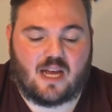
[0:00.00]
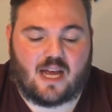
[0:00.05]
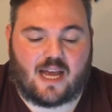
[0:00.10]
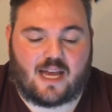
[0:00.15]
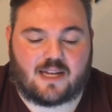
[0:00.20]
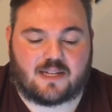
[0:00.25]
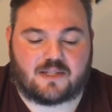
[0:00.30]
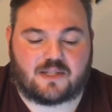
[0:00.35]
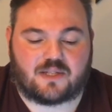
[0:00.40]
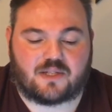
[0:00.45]

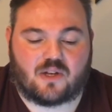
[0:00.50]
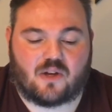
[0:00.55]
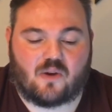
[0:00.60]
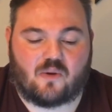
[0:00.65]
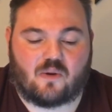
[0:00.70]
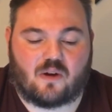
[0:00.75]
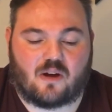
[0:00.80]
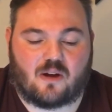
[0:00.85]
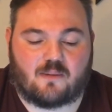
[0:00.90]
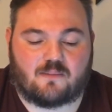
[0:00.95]
And
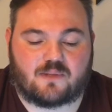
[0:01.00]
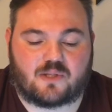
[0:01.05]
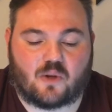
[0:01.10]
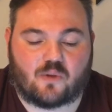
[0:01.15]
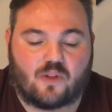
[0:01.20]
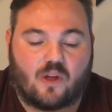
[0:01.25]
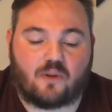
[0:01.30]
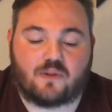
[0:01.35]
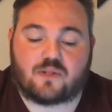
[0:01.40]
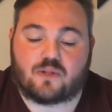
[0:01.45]
so
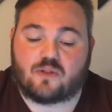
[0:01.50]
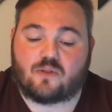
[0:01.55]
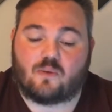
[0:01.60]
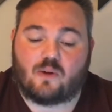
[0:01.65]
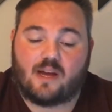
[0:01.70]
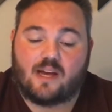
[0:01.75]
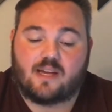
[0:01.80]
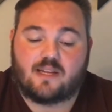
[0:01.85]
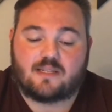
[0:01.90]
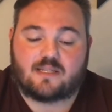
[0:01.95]
those are the
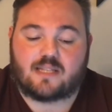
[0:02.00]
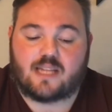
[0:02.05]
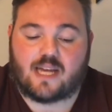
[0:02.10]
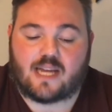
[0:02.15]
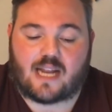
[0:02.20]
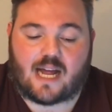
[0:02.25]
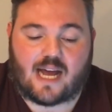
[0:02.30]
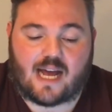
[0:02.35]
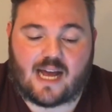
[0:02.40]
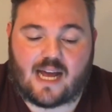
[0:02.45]
ways
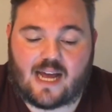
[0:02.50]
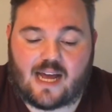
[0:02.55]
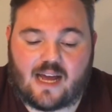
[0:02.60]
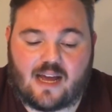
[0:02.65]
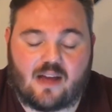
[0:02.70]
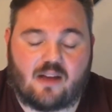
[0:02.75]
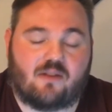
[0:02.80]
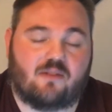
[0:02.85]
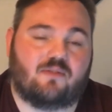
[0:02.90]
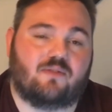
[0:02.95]
that I
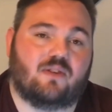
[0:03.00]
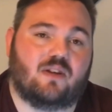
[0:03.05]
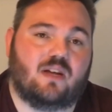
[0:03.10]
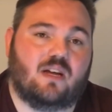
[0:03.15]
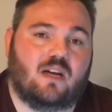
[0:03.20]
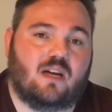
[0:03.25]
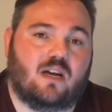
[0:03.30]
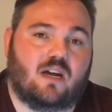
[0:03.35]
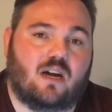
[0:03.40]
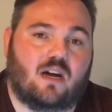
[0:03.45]
have
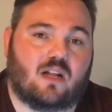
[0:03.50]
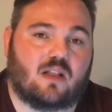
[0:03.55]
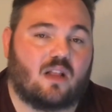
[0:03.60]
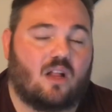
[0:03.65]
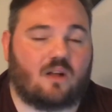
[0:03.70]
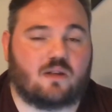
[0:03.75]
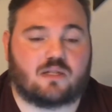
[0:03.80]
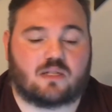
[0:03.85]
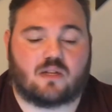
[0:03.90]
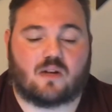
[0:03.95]

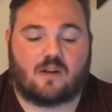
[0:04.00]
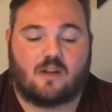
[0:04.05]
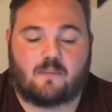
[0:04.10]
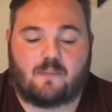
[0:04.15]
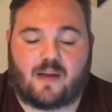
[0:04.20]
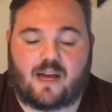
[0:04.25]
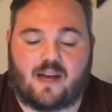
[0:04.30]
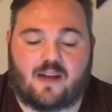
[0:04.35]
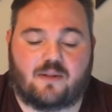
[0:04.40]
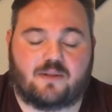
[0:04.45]
lost 30
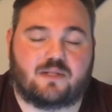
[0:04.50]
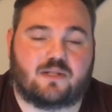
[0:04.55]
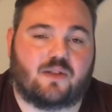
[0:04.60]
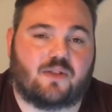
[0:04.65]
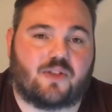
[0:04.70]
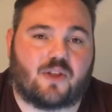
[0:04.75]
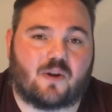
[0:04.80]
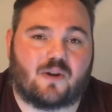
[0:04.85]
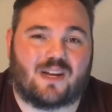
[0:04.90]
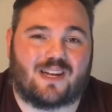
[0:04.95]
pounds
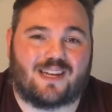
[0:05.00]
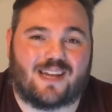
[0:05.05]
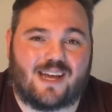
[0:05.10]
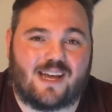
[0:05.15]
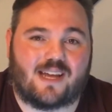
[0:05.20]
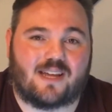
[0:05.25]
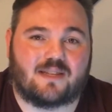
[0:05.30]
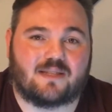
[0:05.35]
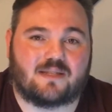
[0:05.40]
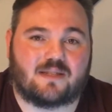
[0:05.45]
in 30
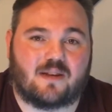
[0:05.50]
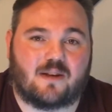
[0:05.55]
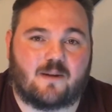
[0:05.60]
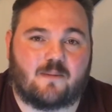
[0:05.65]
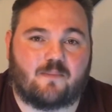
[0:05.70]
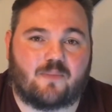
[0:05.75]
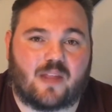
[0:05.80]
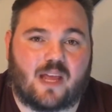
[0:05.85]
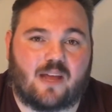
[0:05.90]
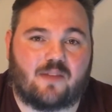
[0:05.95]
days.
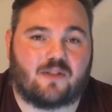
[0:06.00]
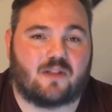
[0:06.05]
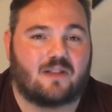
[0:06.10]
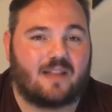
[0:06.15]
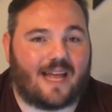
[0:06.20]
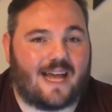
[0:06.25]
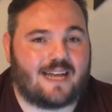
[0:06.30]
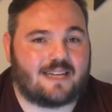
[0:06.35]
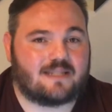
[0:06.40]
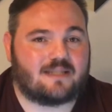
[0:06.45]
And
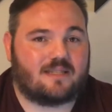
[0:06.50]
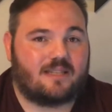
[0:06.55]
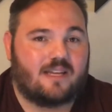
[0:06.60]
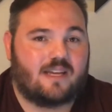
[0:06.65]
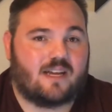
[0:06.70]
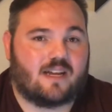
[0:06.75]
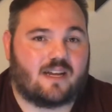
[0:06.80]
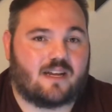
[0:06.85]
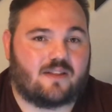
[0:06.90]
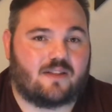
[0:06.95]

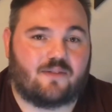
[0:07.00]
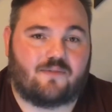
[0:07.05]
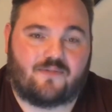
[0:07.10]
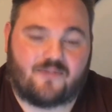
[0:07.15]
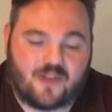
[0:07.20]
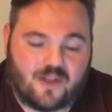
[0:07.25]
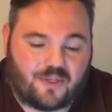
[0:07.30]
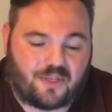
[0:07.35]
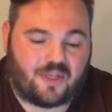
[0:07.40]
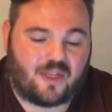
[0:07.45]
the
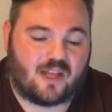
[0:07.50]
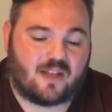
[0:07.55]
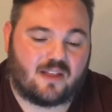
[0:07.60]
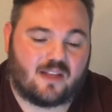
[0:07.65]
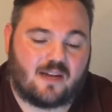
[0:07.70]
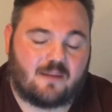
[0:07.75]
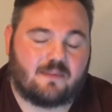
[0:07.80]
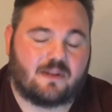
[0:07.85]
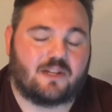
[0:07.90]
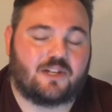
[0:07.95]
fifth thing
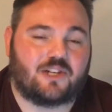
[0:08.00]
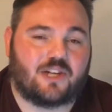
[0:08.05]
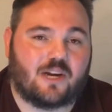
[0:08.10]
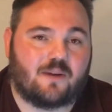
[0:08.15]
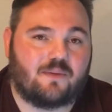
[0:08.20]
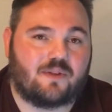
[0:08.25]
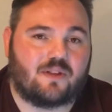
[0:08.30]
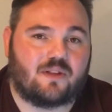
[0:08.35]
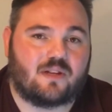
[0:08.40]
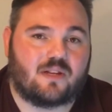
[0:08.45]
that I'm going to
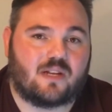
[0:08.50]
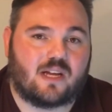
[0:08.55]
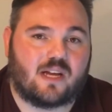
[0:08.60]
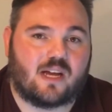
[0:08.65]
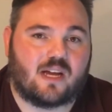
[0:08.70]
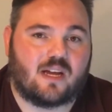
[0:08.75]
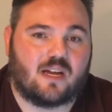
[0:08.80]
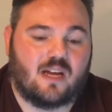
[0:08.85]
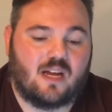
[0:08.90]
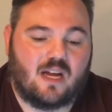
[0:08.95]
share with you
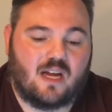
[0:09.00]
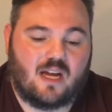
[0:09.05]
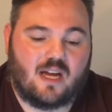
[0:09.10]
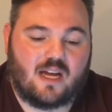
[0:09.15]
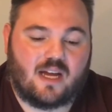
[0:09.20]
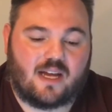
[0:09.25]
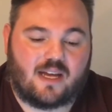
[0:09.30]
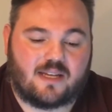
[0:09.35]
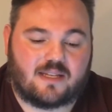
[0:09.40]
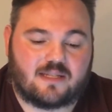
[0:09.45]
today
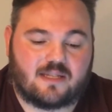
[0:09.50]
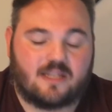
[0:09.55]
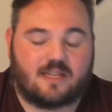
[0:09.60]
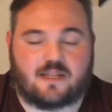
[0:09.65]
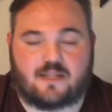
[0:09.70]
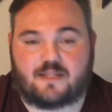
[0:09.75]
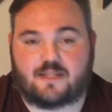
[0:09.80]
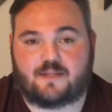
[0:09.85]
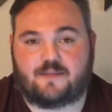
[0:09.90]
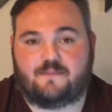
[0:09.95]
is
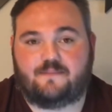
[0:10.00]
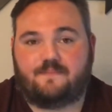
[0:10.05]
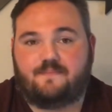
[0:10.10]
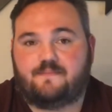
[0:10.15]
this.